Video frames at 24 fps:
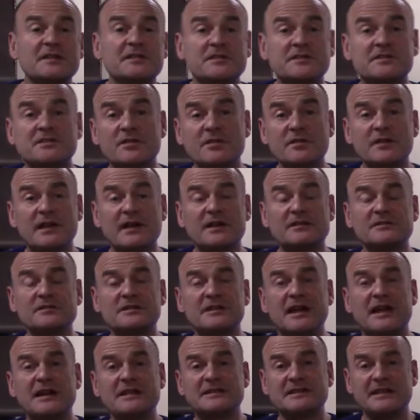is
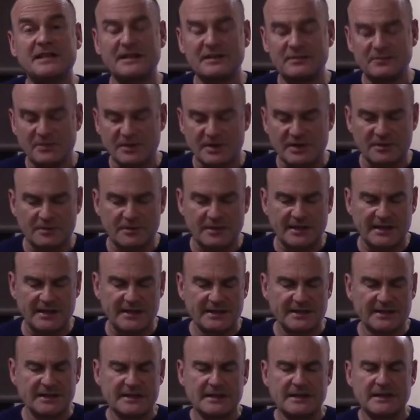2018, by the way,
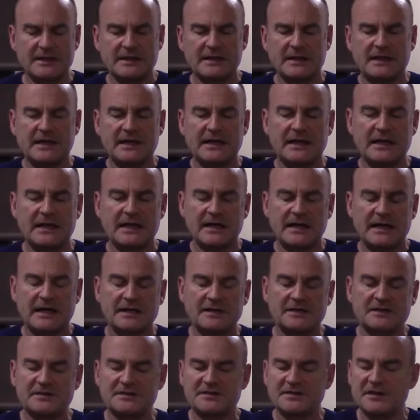and
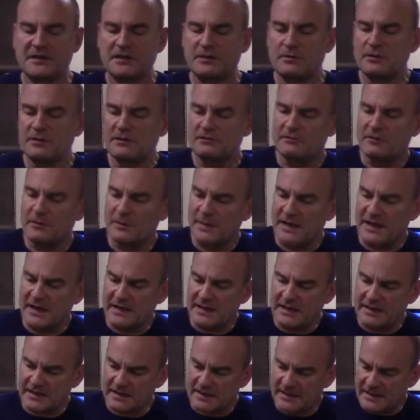as I say, we're in
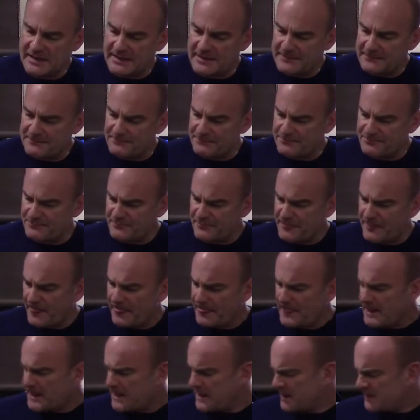Romania.
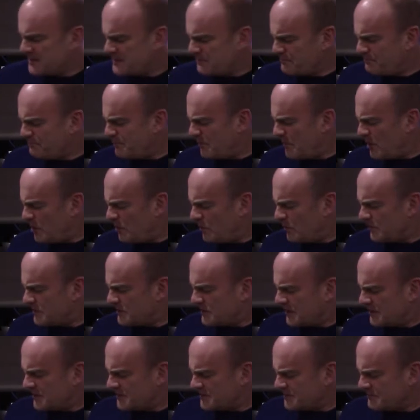It's a bold
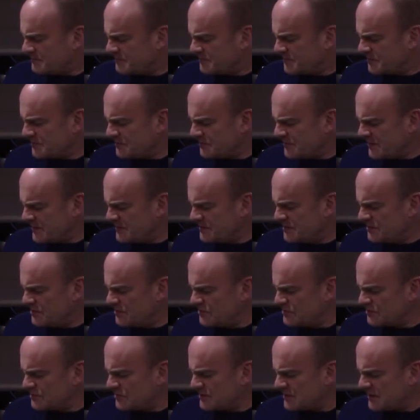colour. It's a sort of
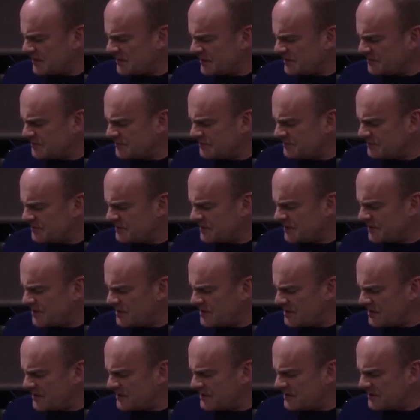unusual colour, sort of
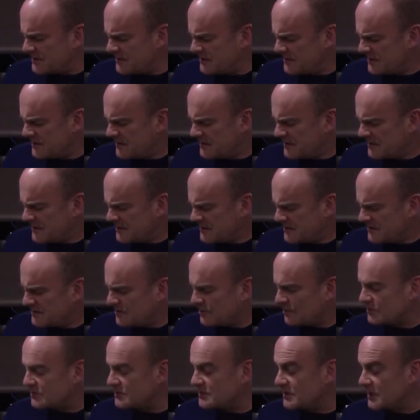dark,
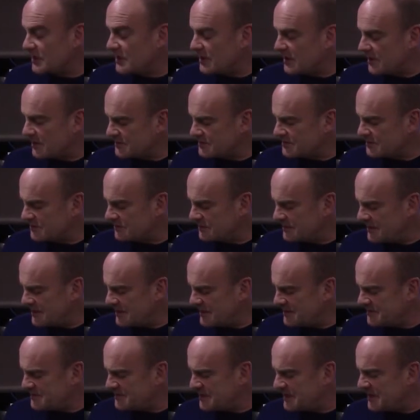not dark. Sorry,
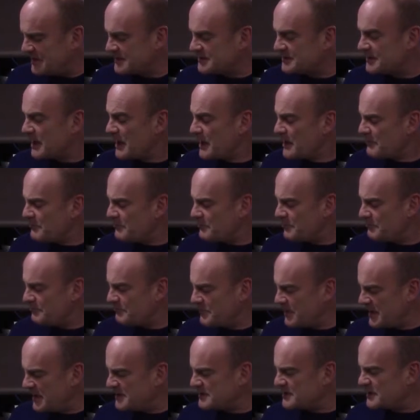it's
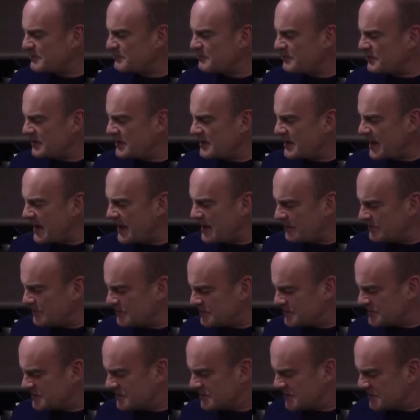a
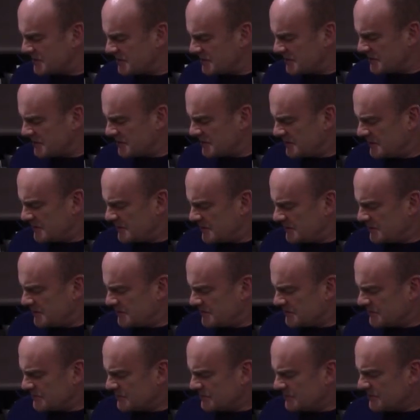pronounced
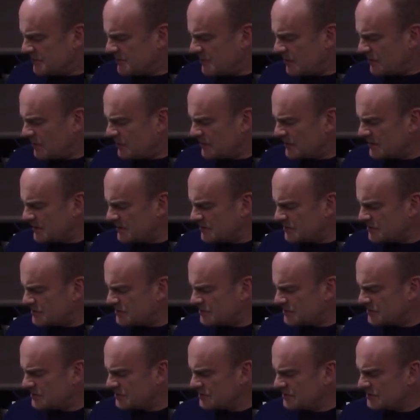sort of goldish,